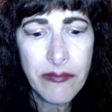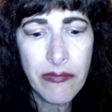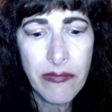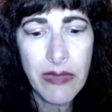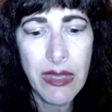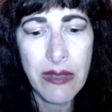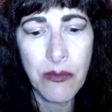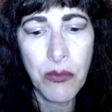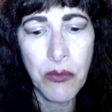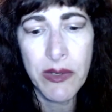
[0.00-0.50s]

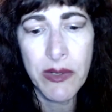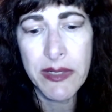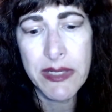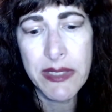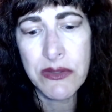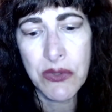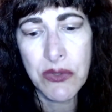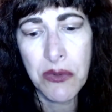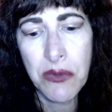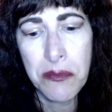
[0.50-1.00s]
what
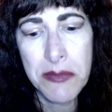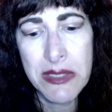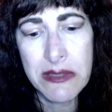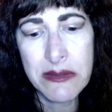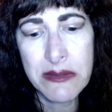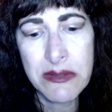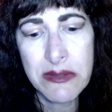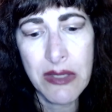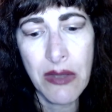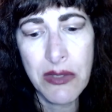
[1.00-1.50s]
he told me
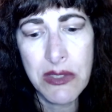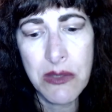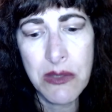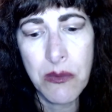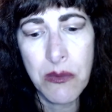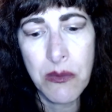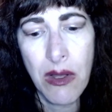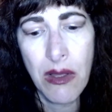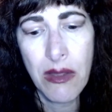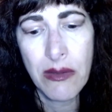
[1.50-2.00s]
to tell
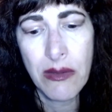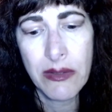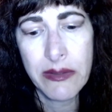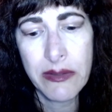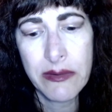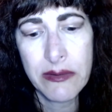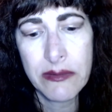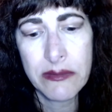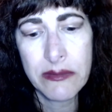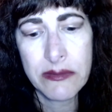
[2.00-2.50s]
you all
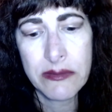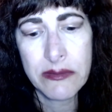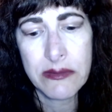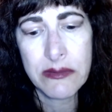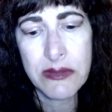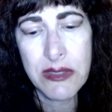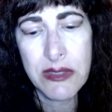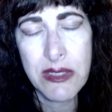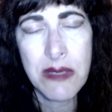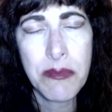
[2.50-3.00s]
is
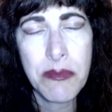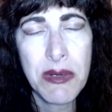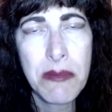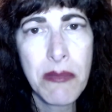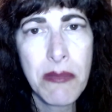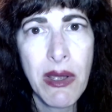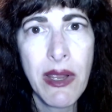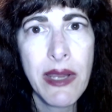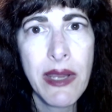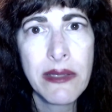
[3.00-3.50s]
to keep in
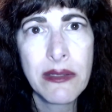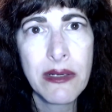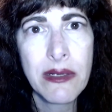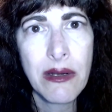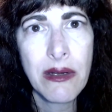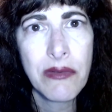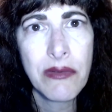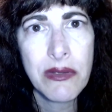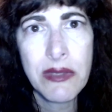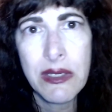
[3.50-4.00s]
mind that
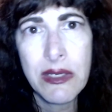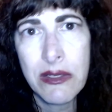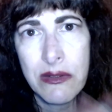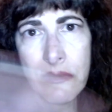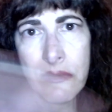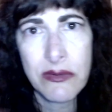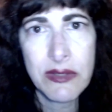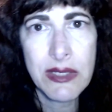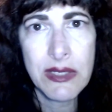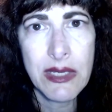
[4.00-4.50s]
everything you're
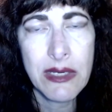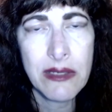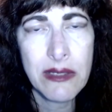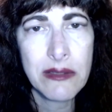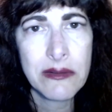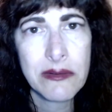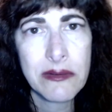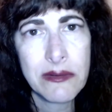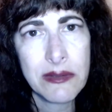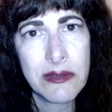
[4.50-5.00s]
seeing,
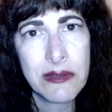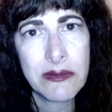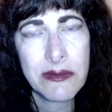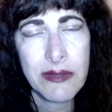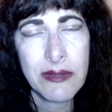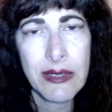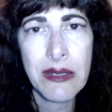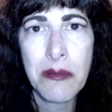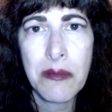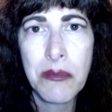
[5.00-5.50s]
it's
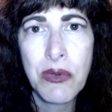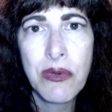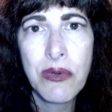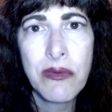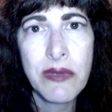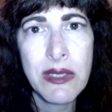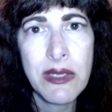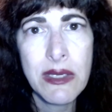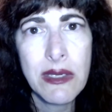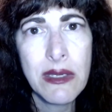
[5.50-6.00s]
like a
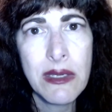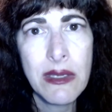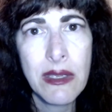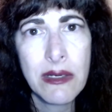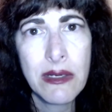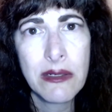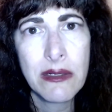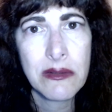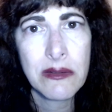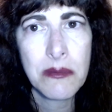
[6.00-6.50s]
movie,
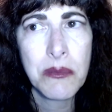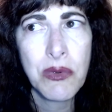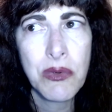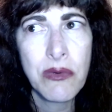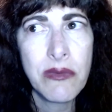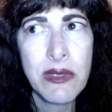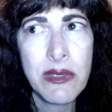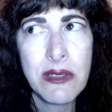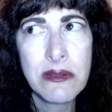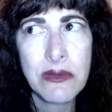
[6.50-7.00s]
and it's a
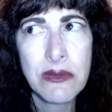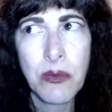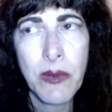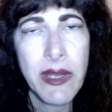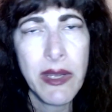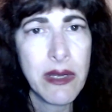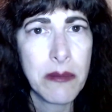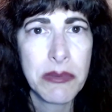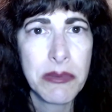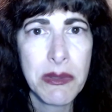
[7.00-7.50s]
movie to
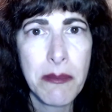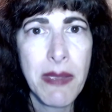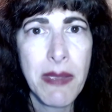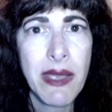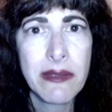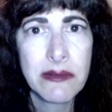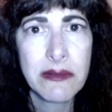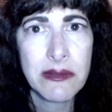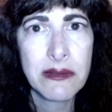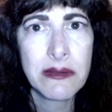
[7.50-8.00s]
wake up the
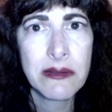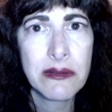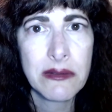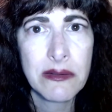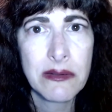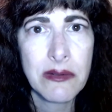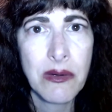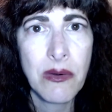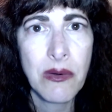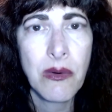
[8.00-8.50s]
masses.
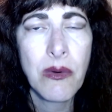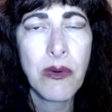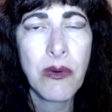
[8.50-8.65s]
So